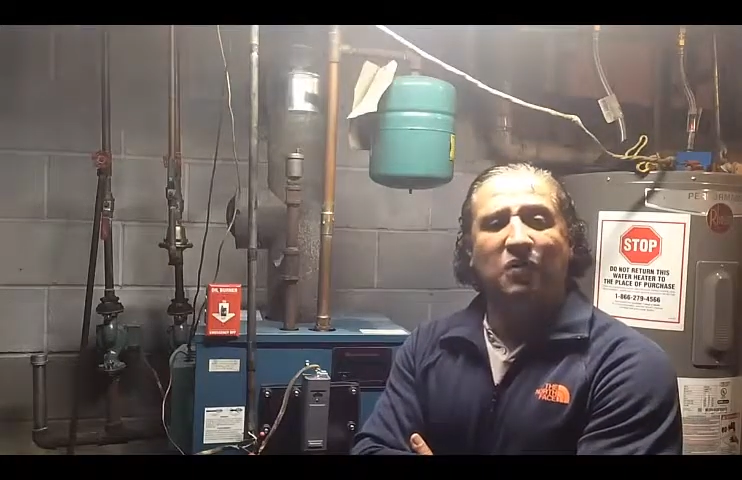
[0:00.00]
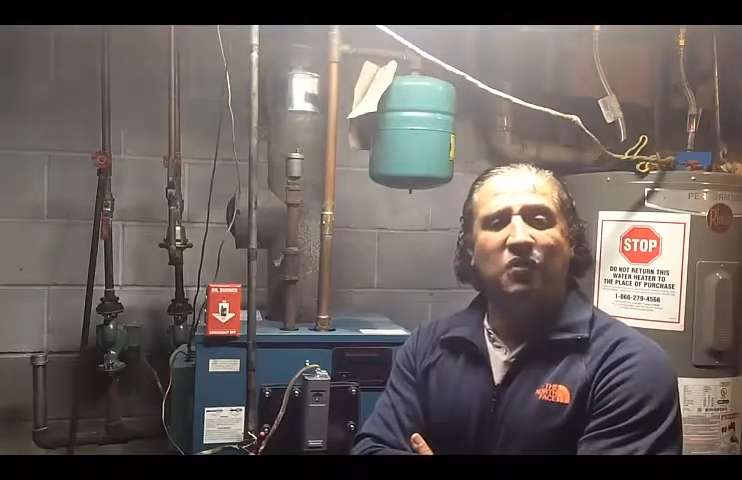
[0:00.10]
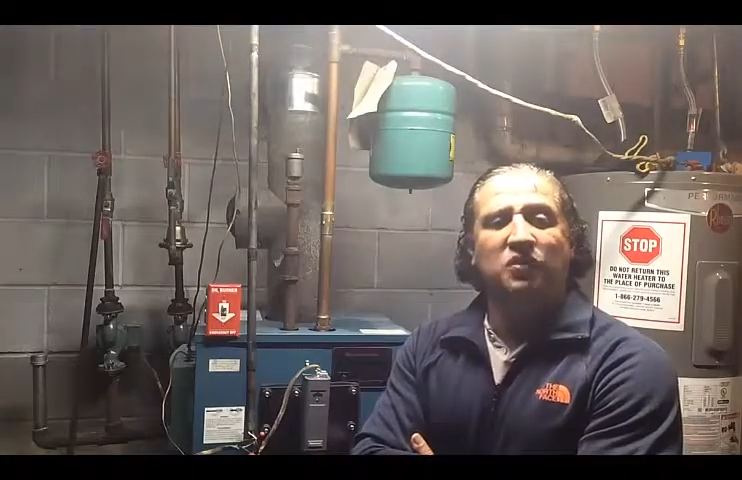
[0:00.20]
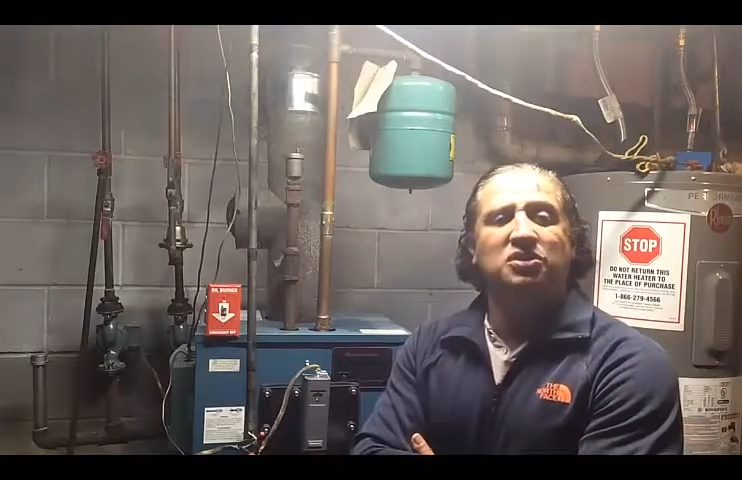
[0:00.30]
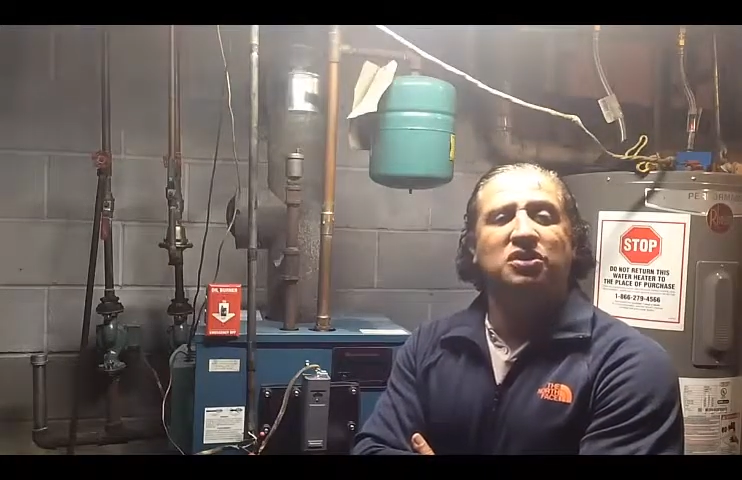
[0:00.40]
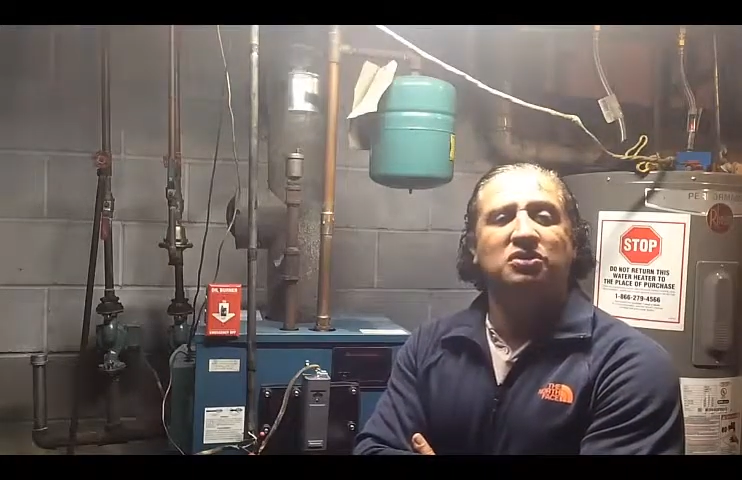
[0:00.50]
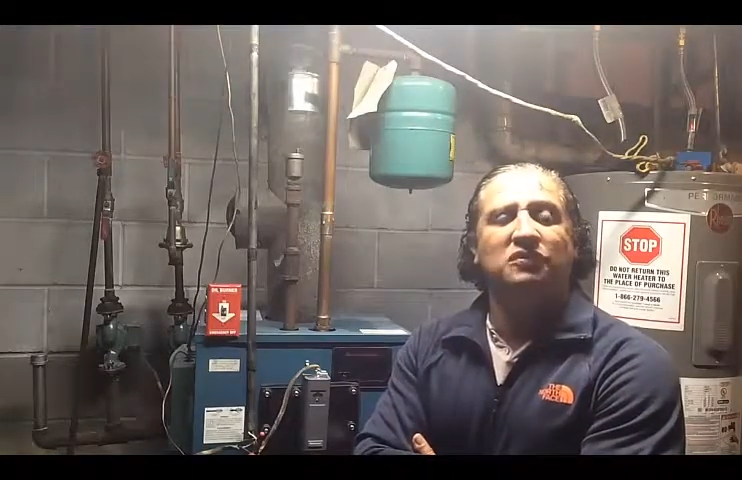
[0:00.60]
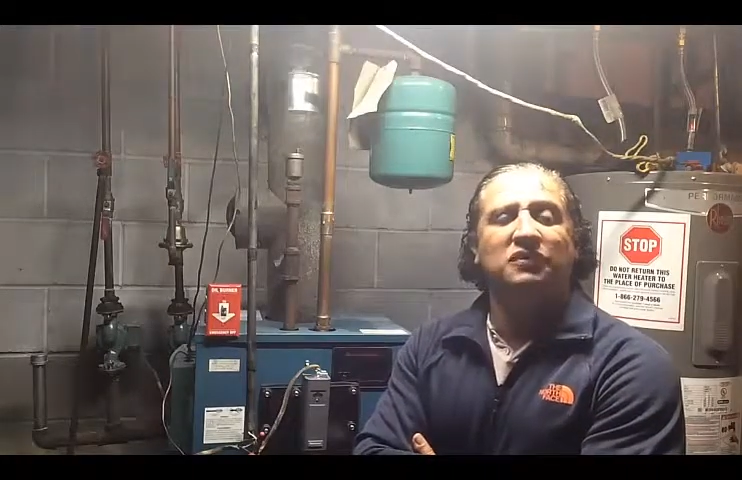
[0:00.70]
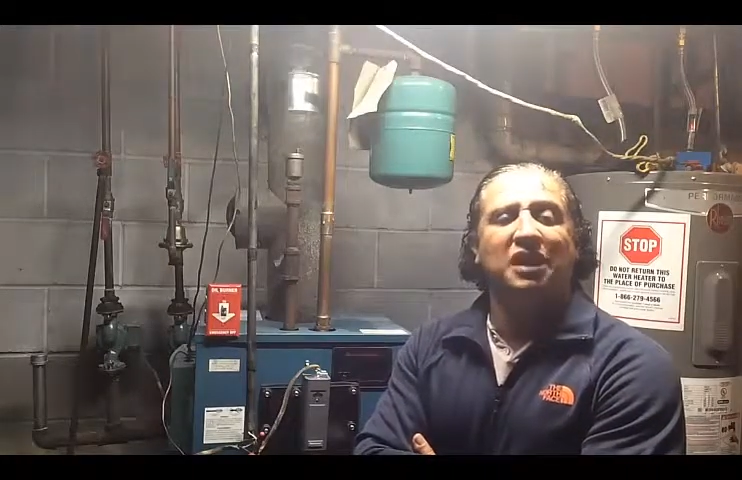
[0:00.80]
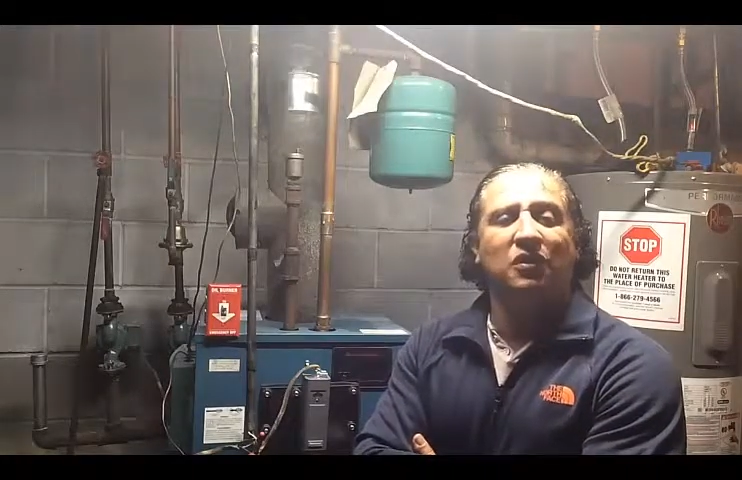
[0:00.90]
with what
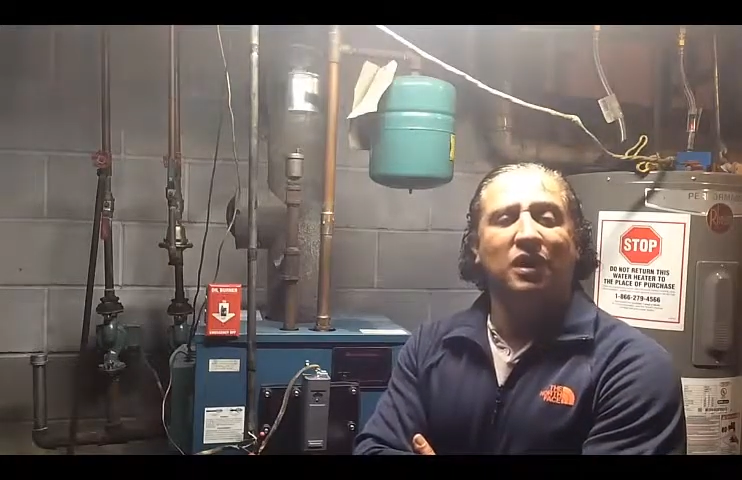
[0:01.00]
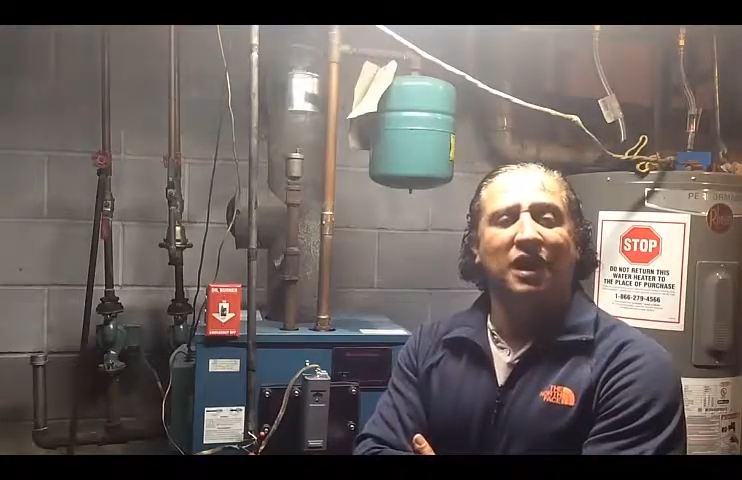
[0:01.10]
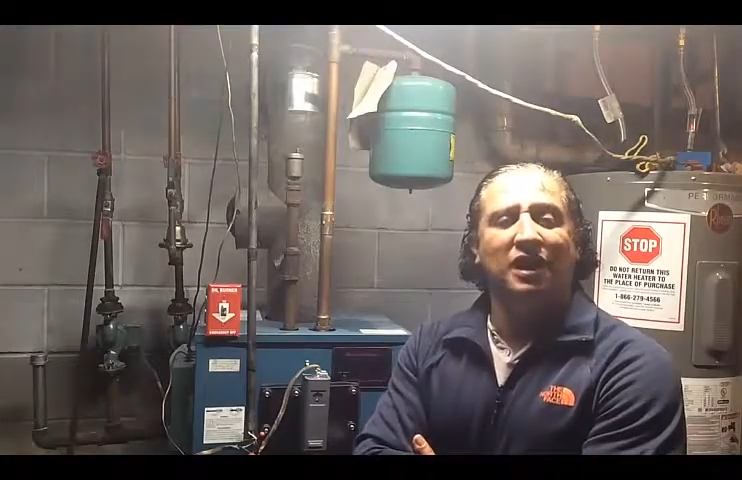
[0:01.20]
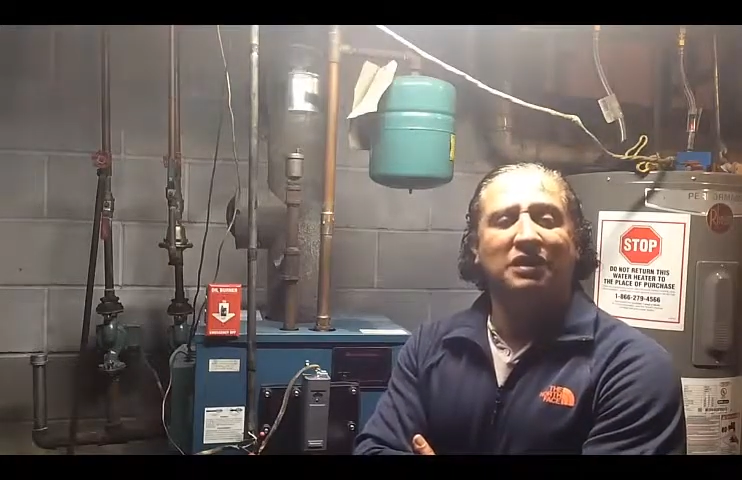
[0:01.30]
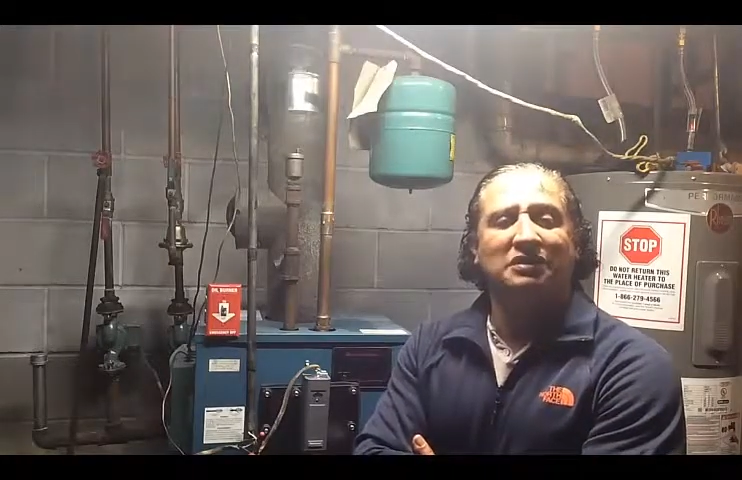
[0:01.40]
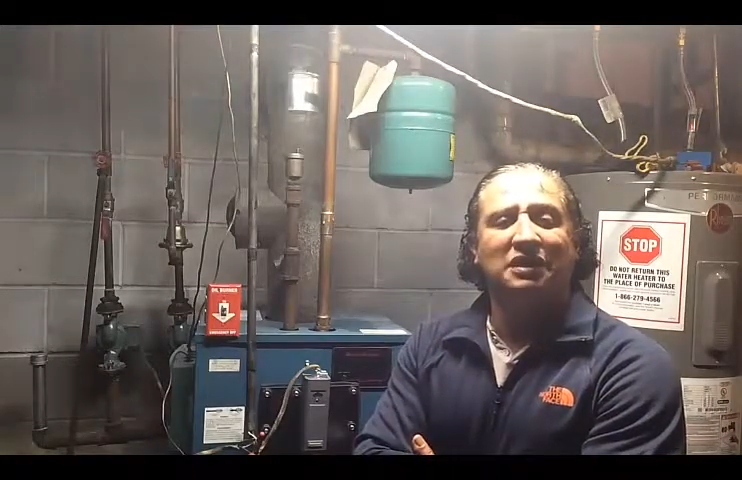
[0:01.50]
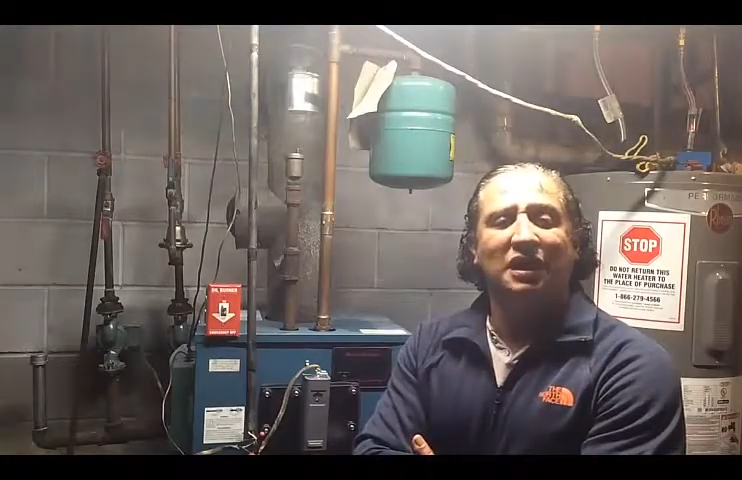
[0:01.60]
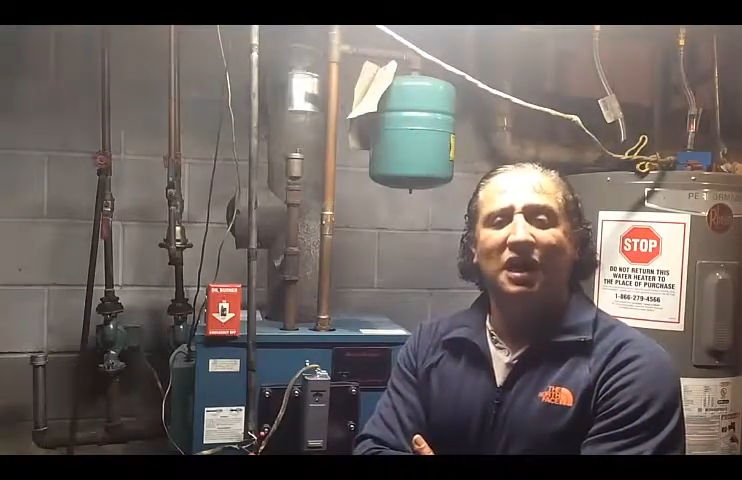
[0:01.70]
Joseph Diego has,